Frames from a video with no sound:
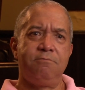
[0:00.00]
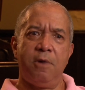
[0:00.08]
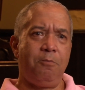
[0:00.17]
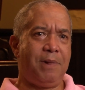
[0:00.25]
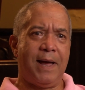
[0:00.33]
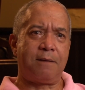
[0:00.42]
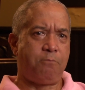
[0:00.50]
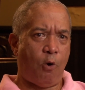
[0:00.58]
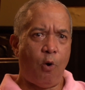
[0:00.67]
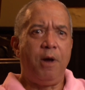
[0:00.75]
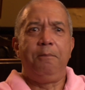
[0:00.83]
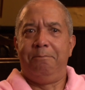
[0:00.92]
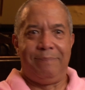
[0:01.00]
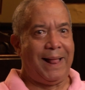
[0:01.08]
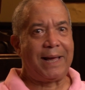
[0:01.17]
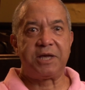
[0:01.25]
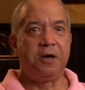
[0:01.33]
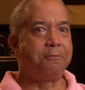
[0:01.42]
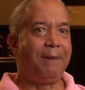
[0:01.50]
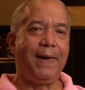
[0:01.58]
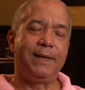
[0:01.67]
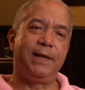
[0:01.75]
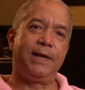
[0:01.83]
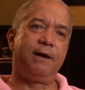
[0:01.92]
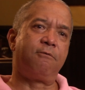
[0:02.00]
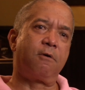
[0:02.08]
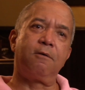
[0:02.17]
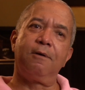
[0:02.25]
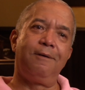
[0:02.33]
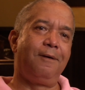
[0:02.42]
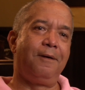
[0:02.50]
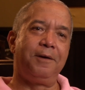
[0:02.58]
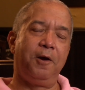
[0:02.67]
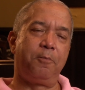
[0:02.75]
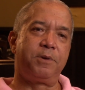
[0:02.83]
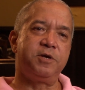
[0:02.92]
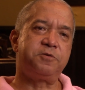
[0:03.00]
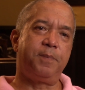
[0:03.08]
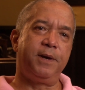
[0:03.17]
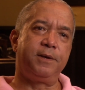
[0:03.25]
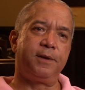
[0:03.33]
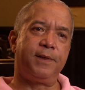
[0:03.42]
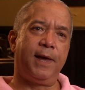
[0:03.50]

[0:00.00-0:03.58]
no black boy, black young man had ever participated in